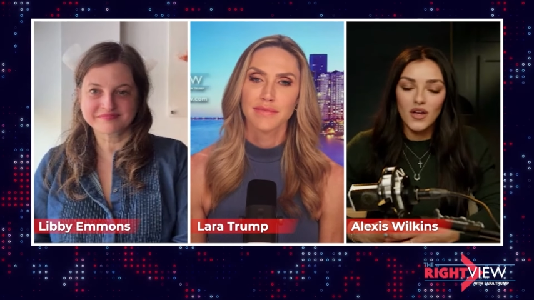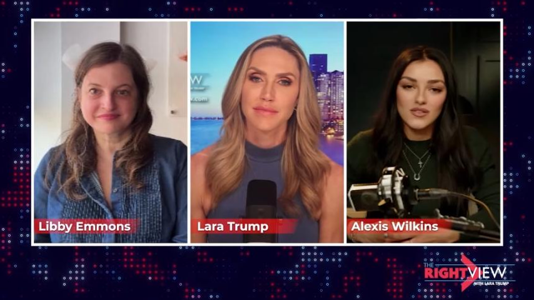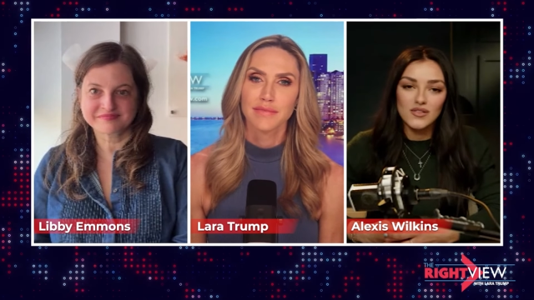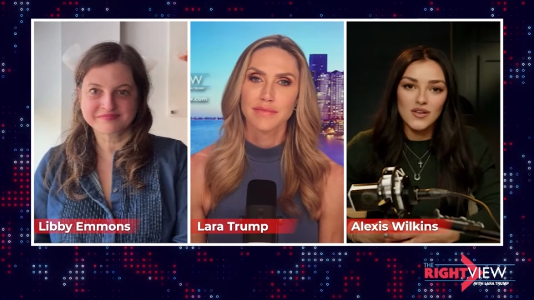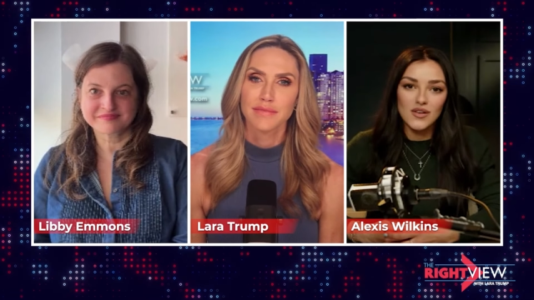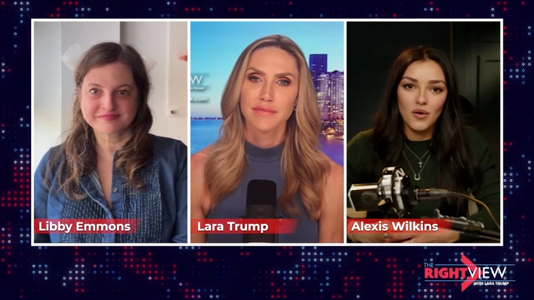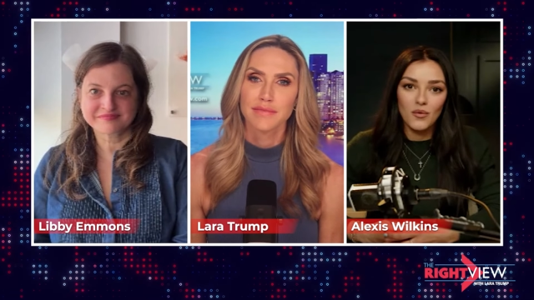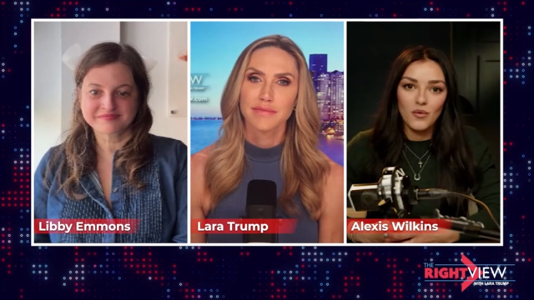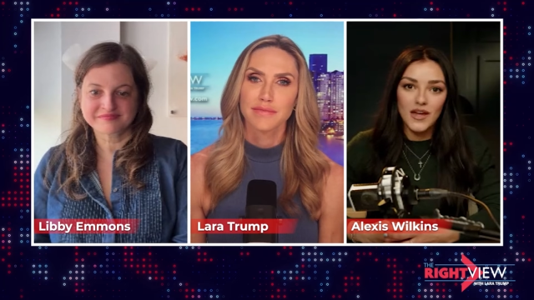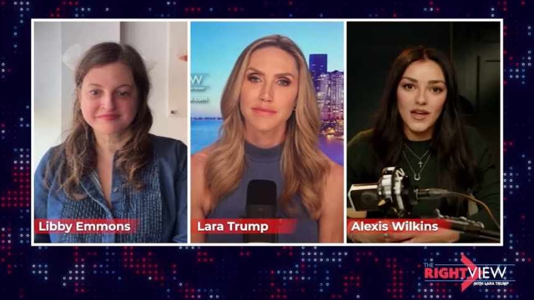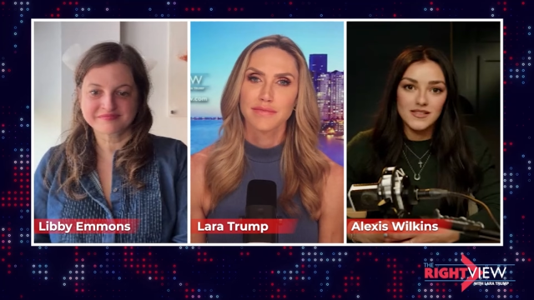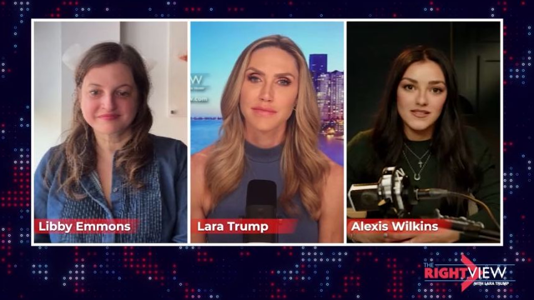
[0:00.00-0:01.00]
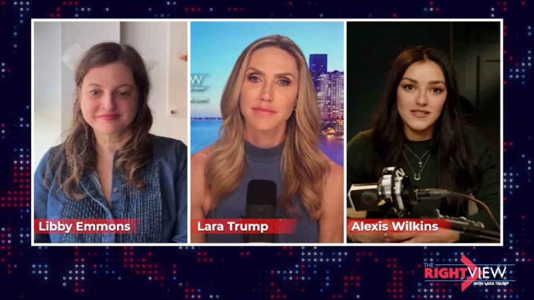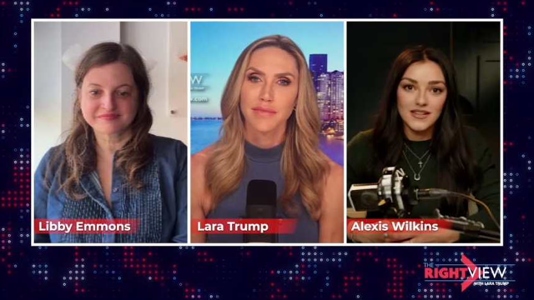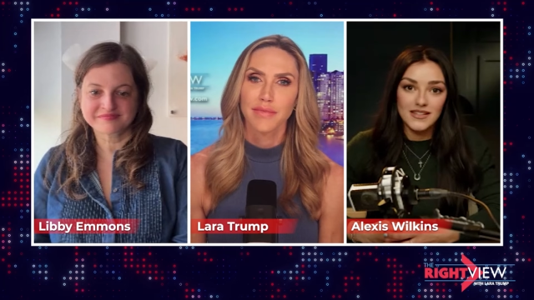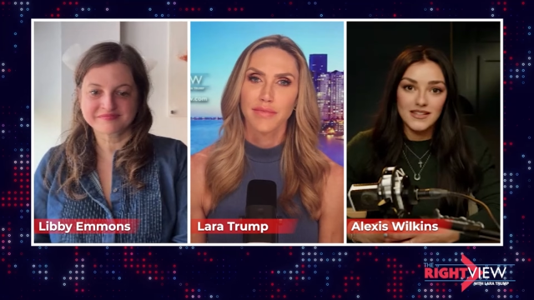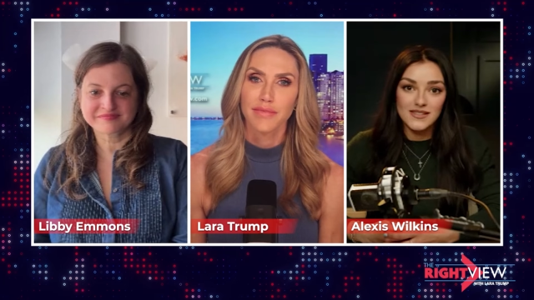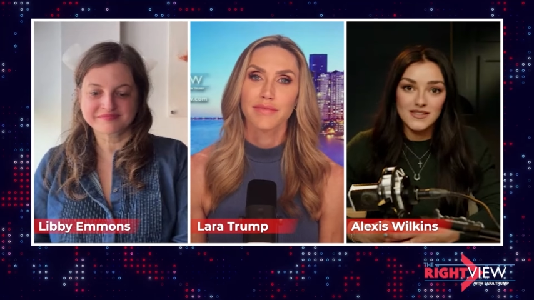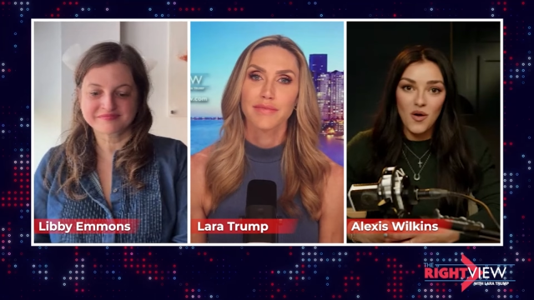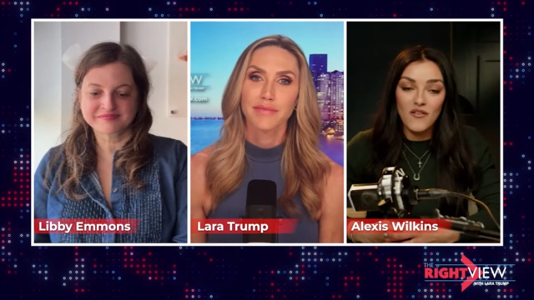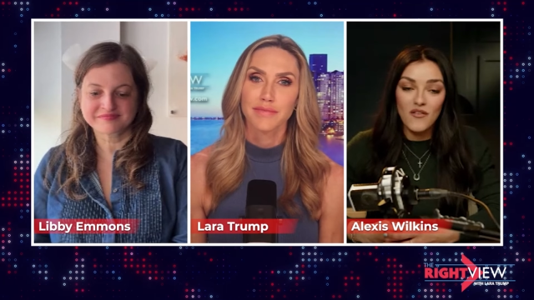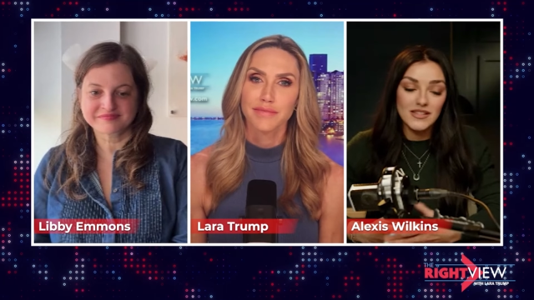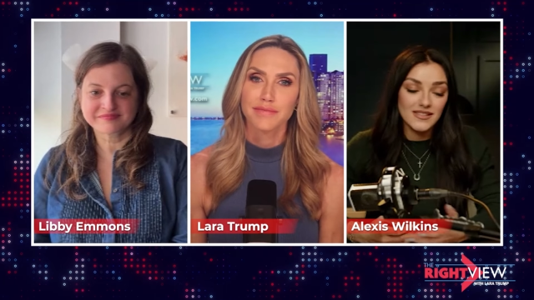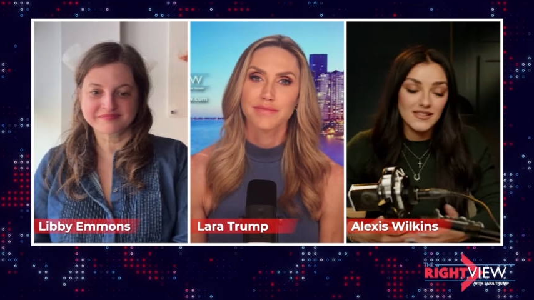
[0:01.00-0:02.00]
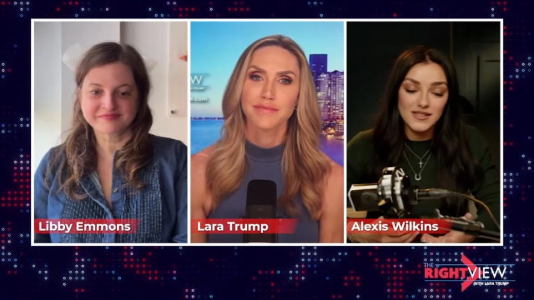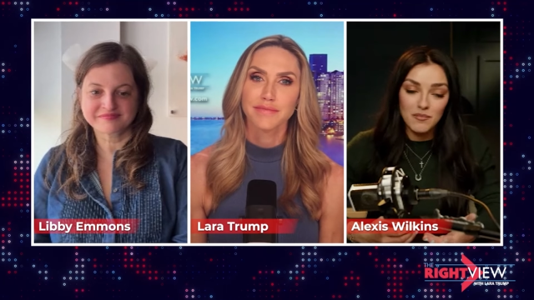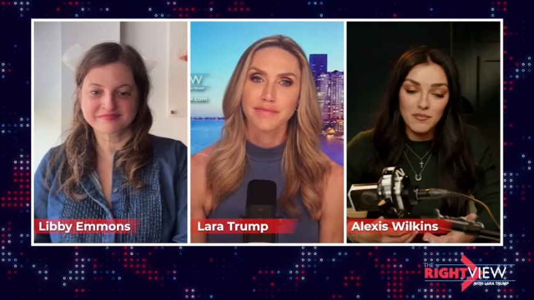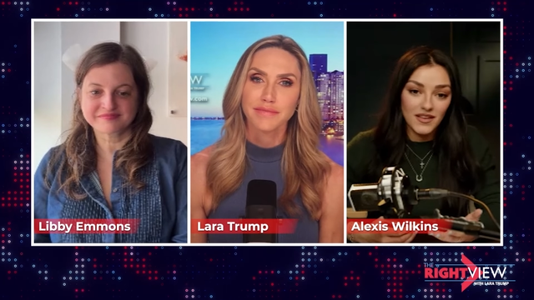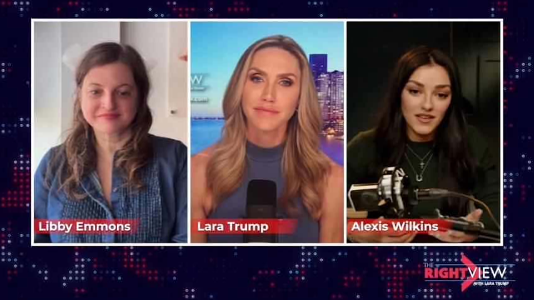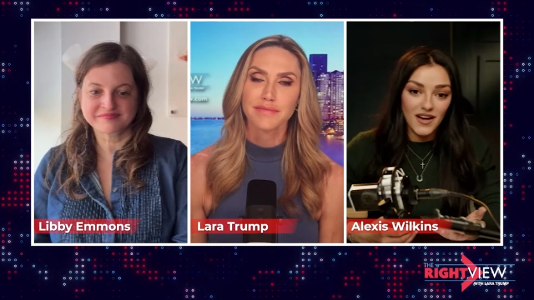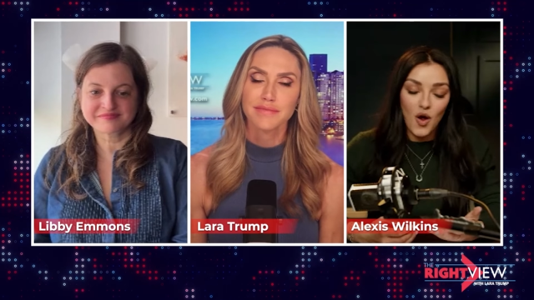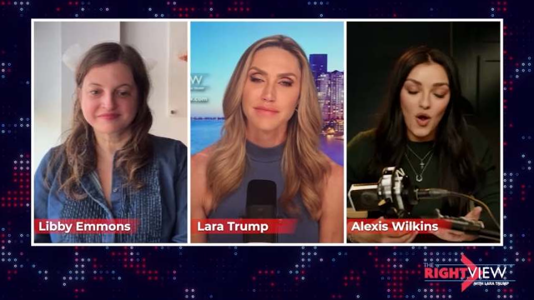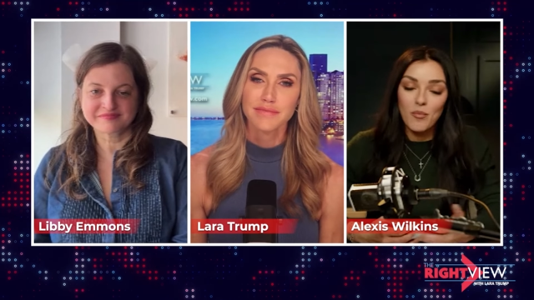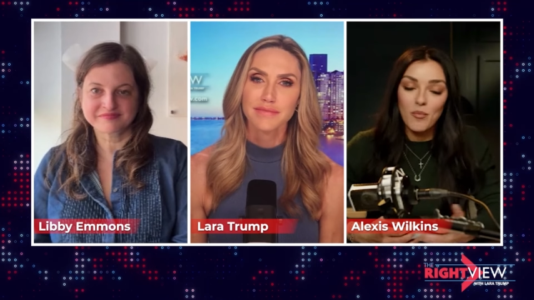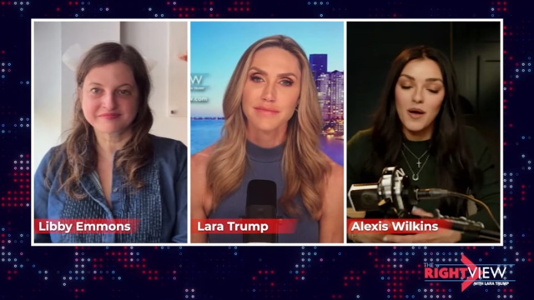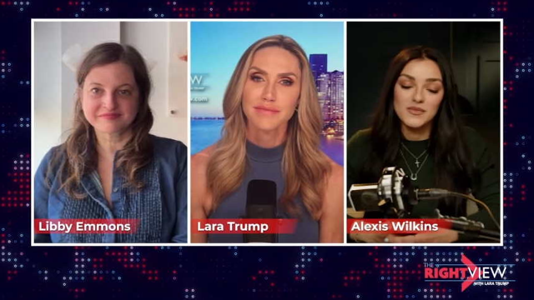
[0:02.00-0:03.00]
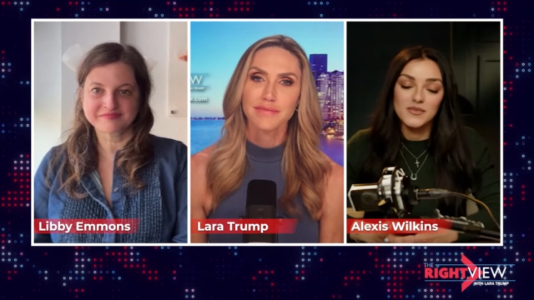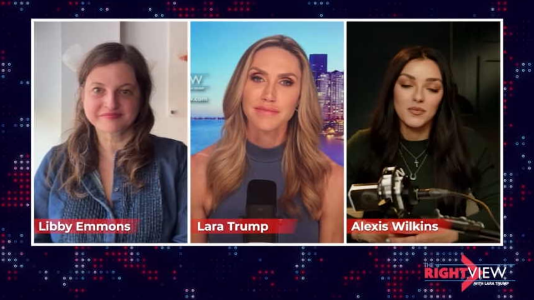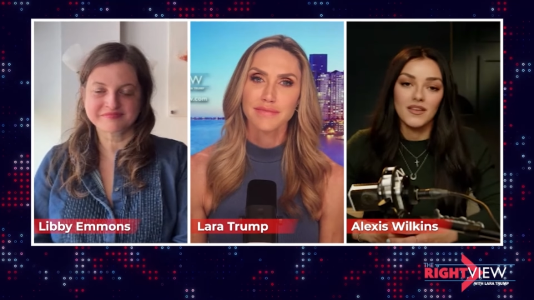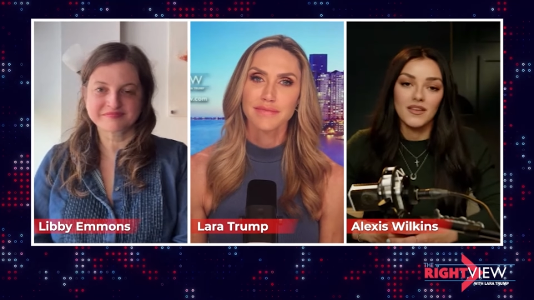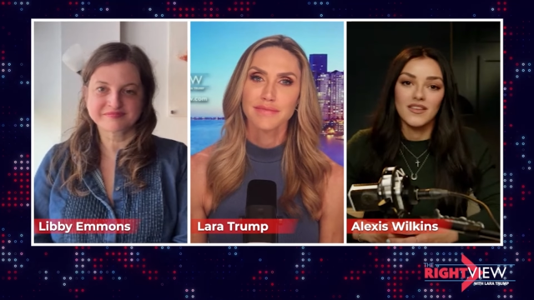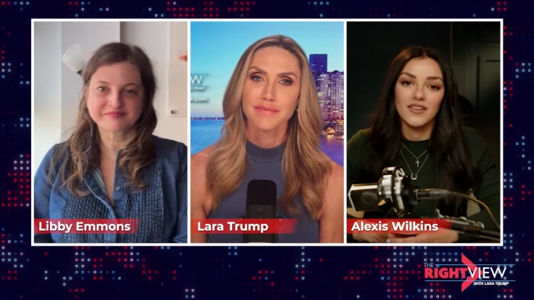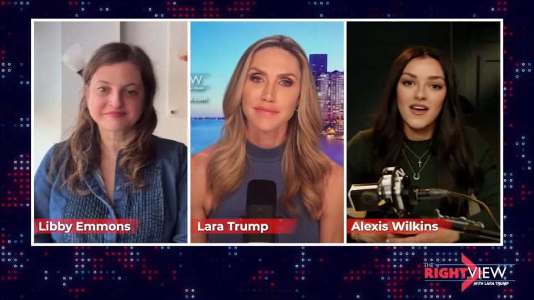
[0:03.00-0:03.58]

Speaker 1: And so that's that's obviously something that I hope comes with.